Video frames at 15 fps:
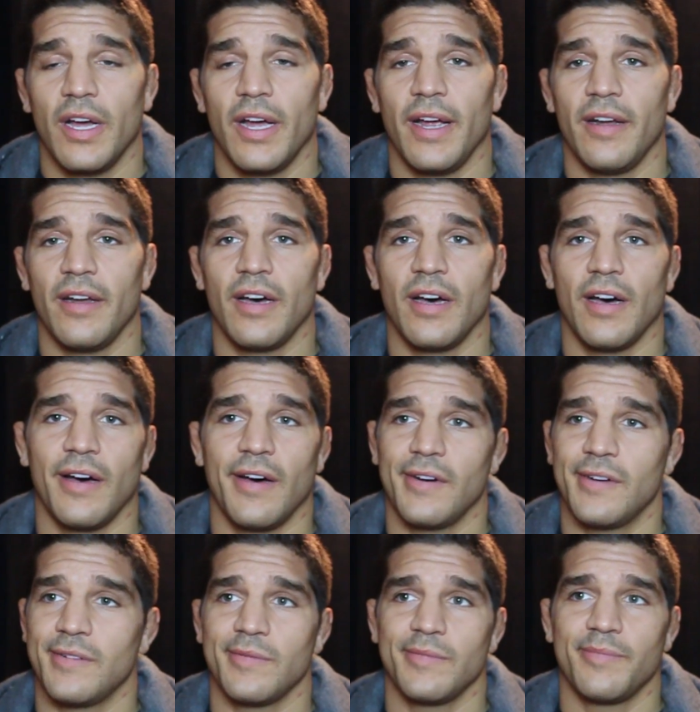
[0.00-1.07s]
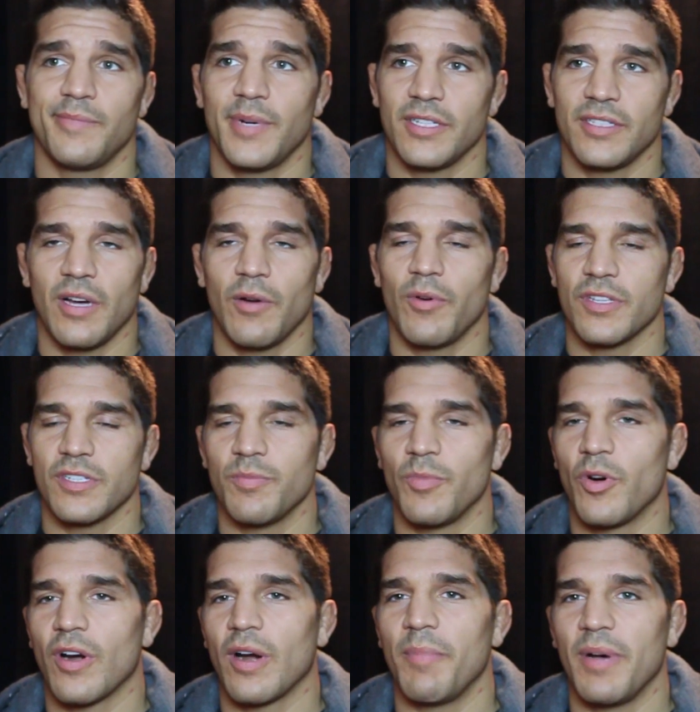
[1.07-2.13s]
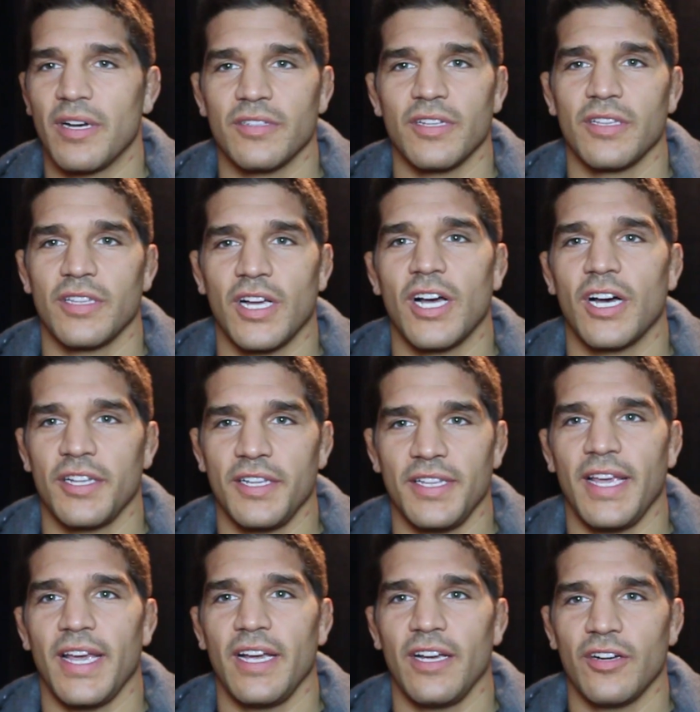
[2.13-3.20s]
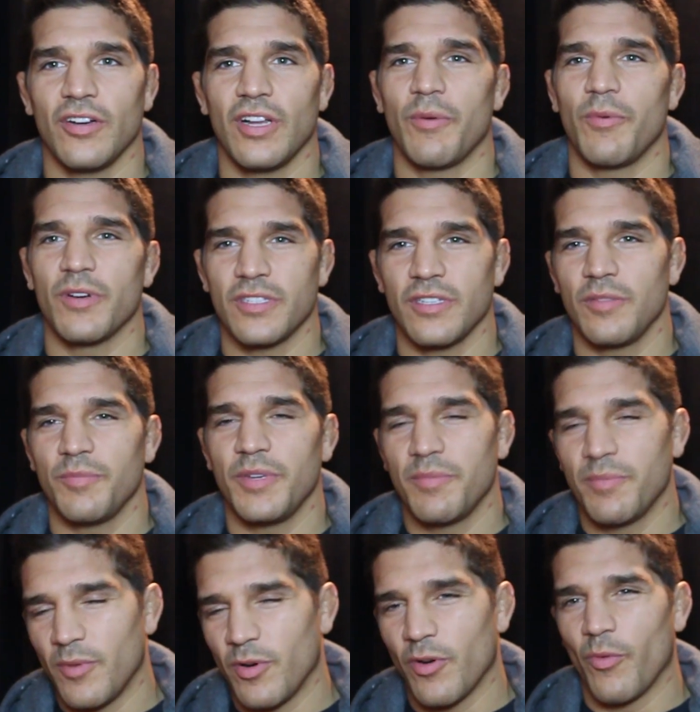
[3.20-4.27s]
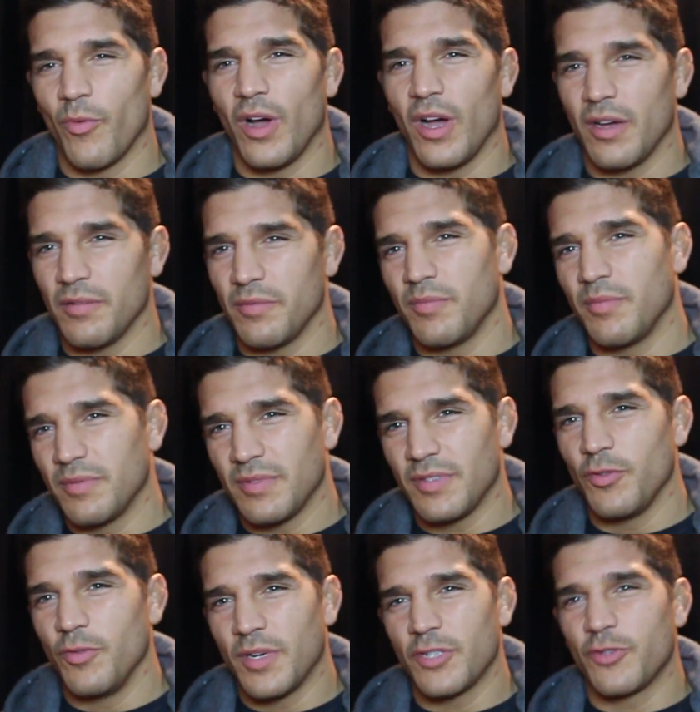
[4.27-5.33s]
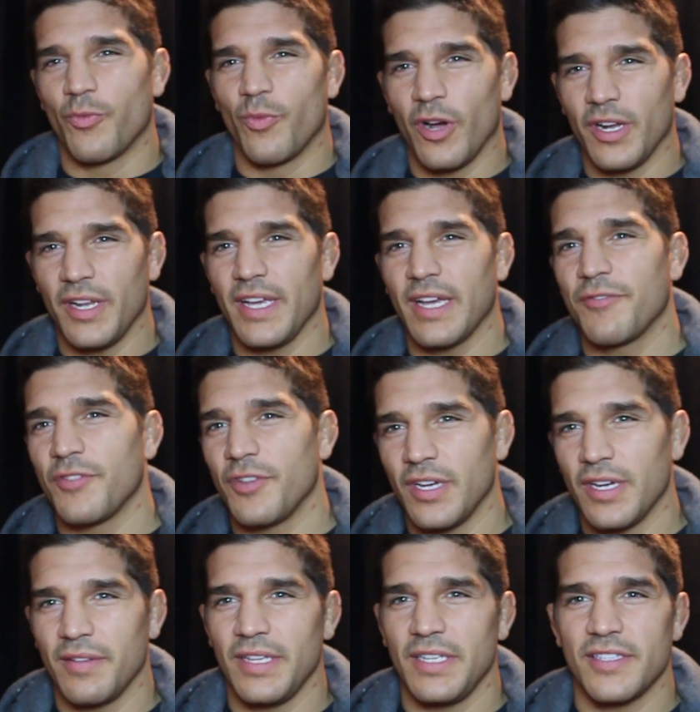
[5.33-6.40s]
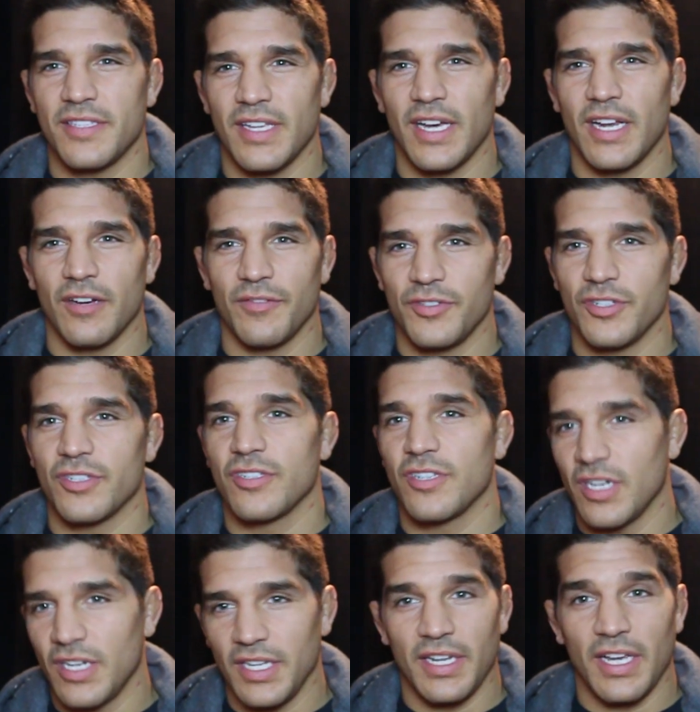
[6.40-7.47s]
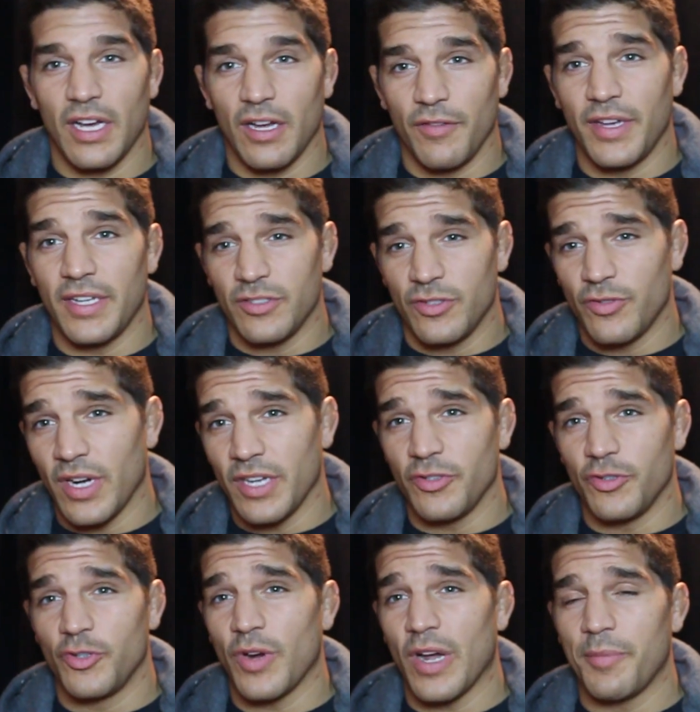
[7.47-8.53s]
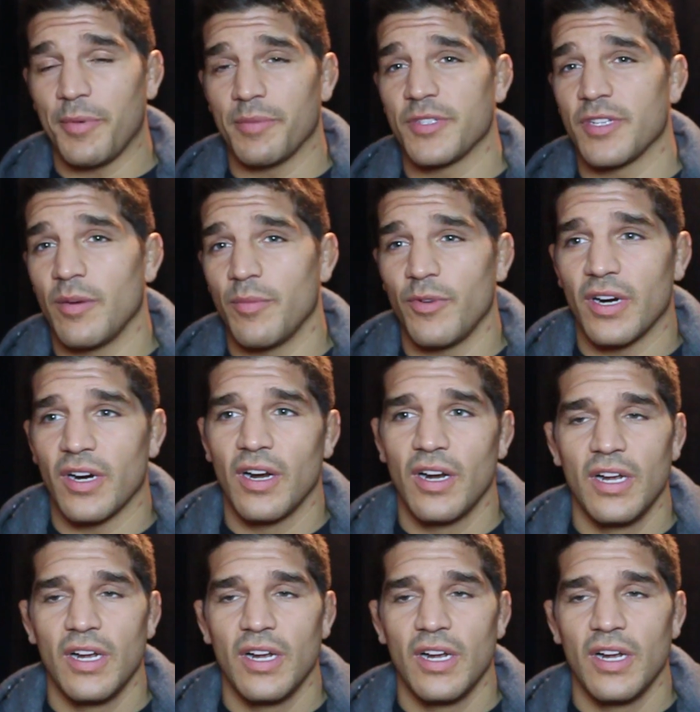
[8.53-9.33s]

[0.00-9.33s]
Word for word: and uh, but that was more about the, the, cutting the angle. I was a little bit more too much running after him instead of just cutting the angle and try to trap him somewhere.